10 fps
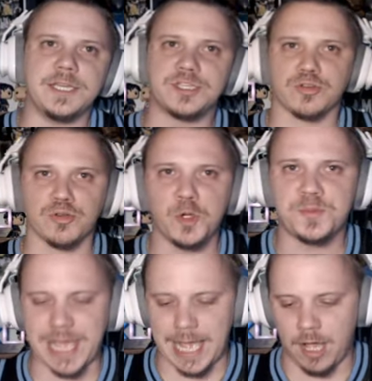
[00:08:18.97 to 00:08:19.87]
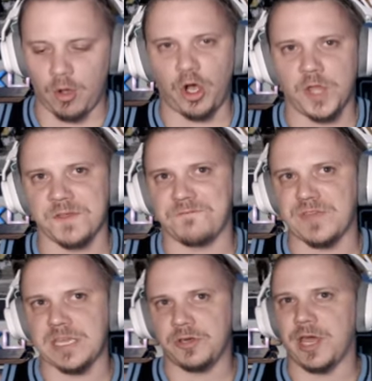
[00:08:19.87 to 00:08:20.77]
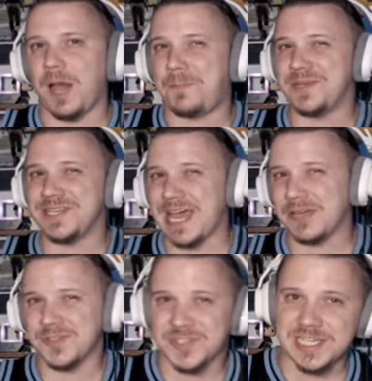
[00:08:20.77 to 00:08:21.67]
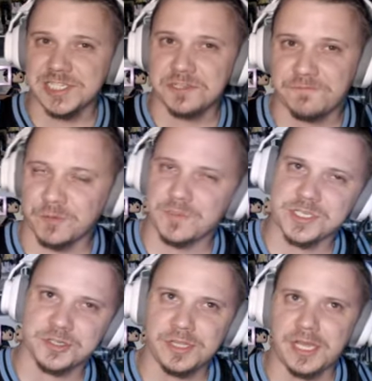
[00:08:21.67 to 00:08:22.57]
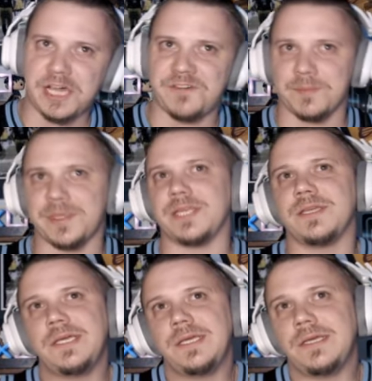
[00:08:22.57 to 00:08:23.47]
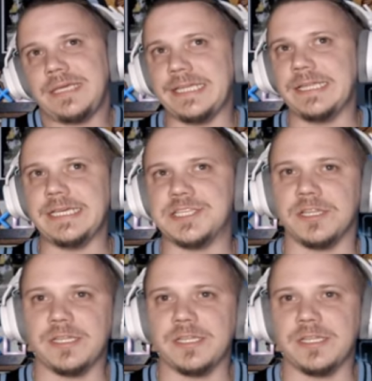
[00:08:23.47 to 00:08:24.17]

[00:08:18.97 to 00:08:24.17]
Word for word: his troops out on the field. Up and down season for Mr. Love. I mean, he leads the